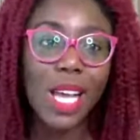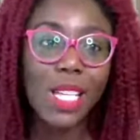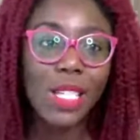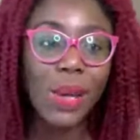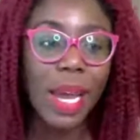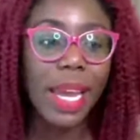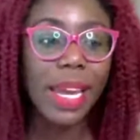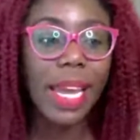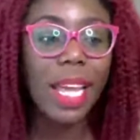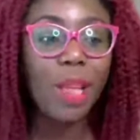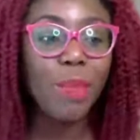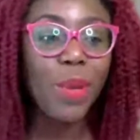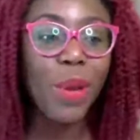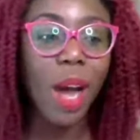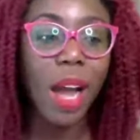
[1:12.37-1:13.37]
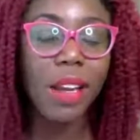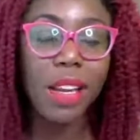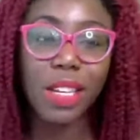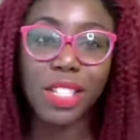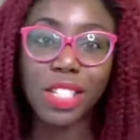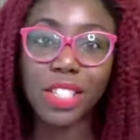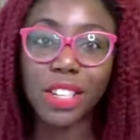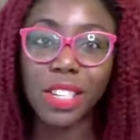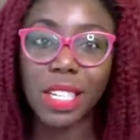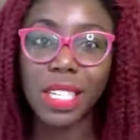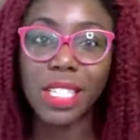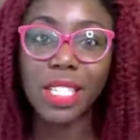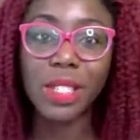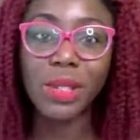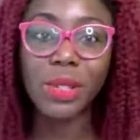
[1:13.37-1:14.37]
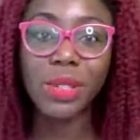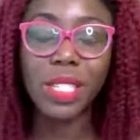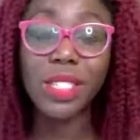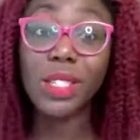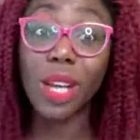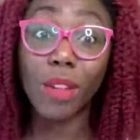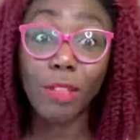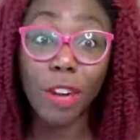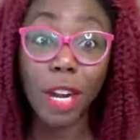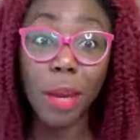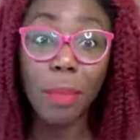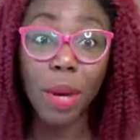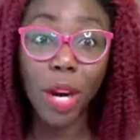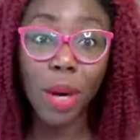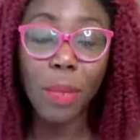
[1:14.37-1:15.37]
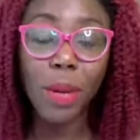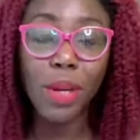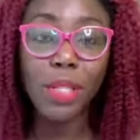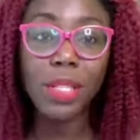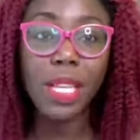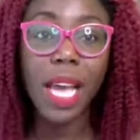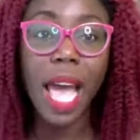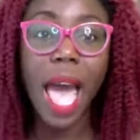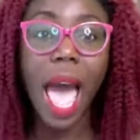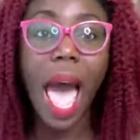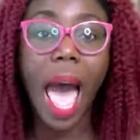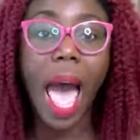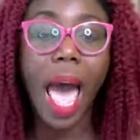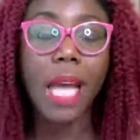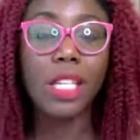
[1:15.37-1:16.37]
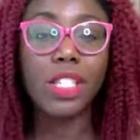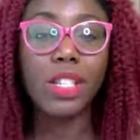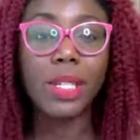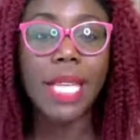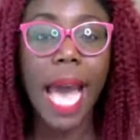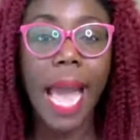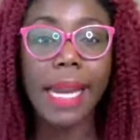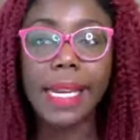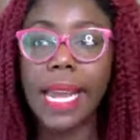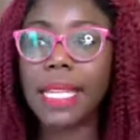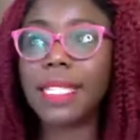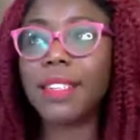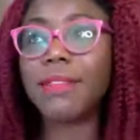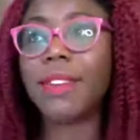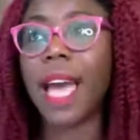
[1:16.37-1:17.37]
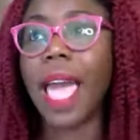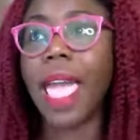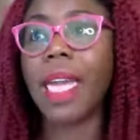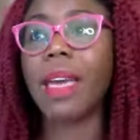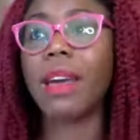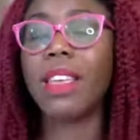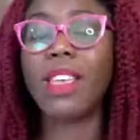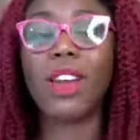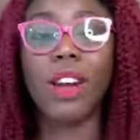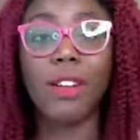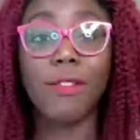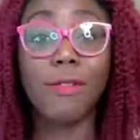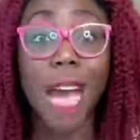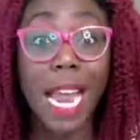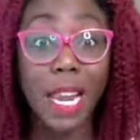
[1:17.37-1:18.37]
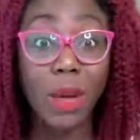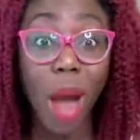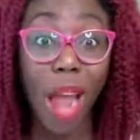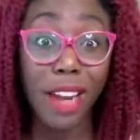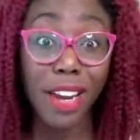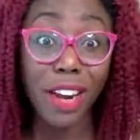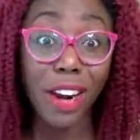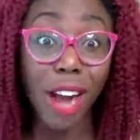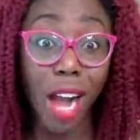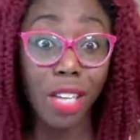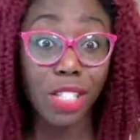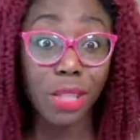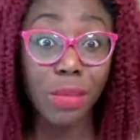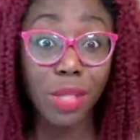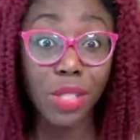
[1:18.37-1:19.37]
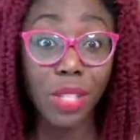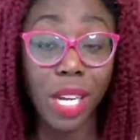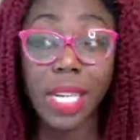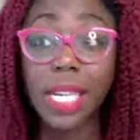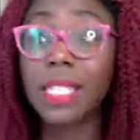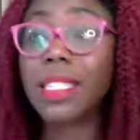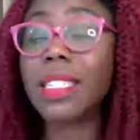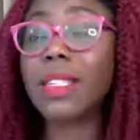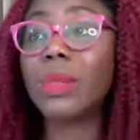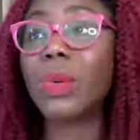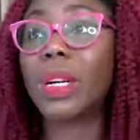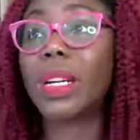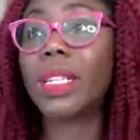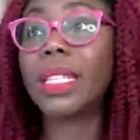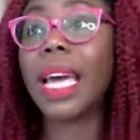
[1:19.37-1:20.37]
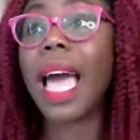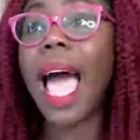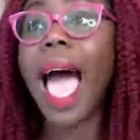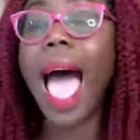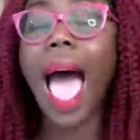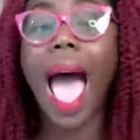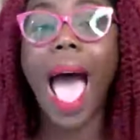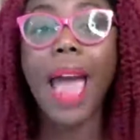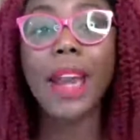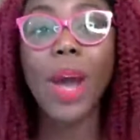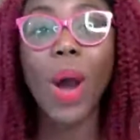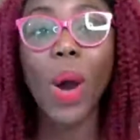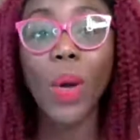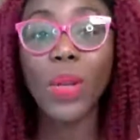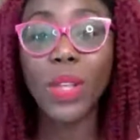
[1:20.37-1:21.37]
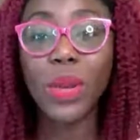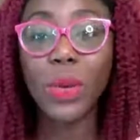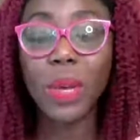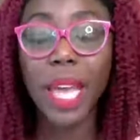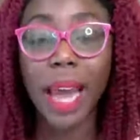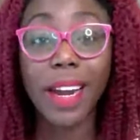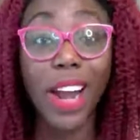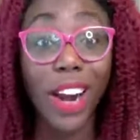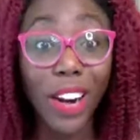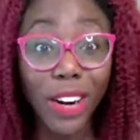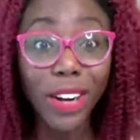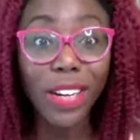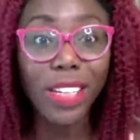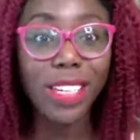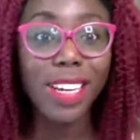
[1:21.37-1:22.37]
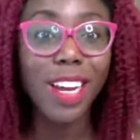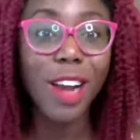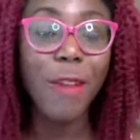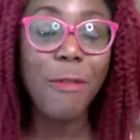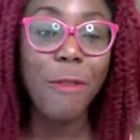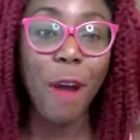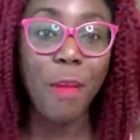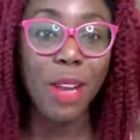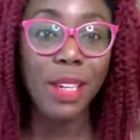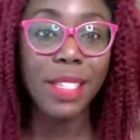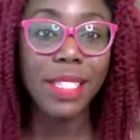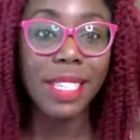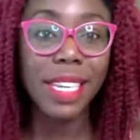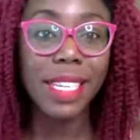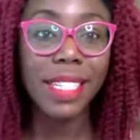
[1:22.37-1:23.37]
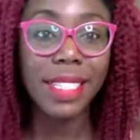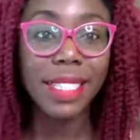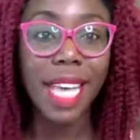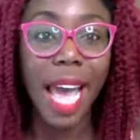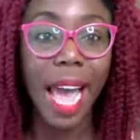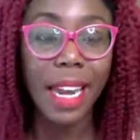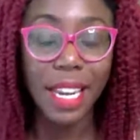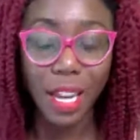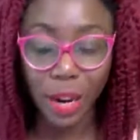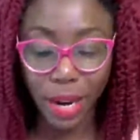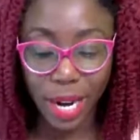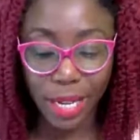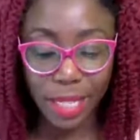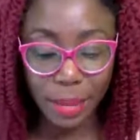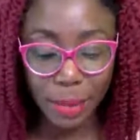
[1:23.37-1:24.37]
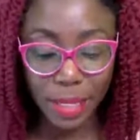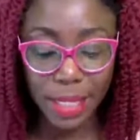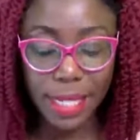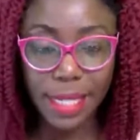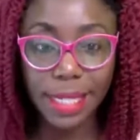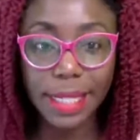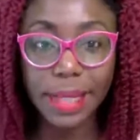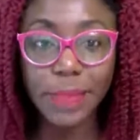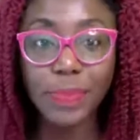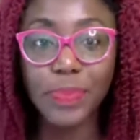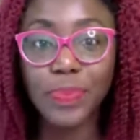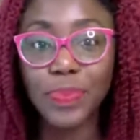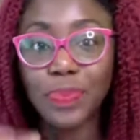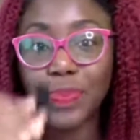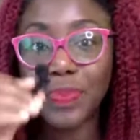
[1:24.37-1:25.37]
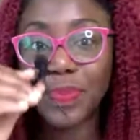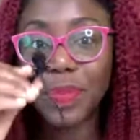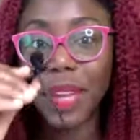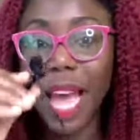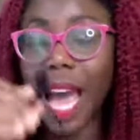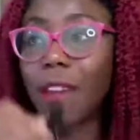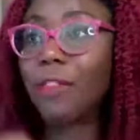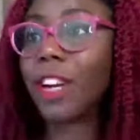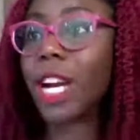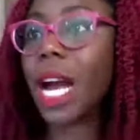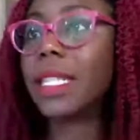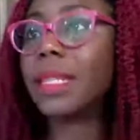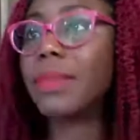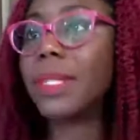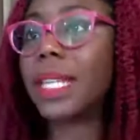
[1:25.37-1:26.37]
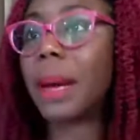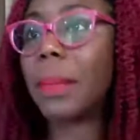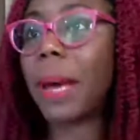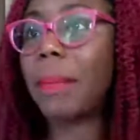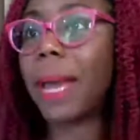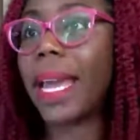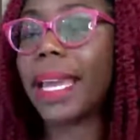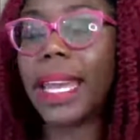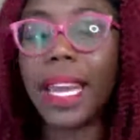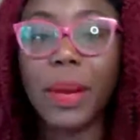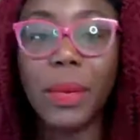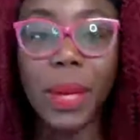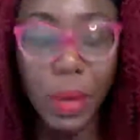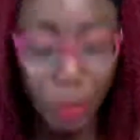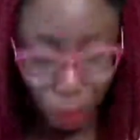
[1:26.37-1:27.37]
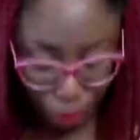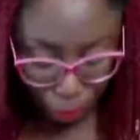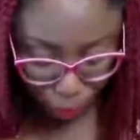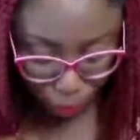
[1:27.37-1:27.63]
so I can help you on your journey to discovering purpose and just identifying your value and your contribution into the world and how you can earn from your skills and your expertise. I forgot to put on my mic. Here we go.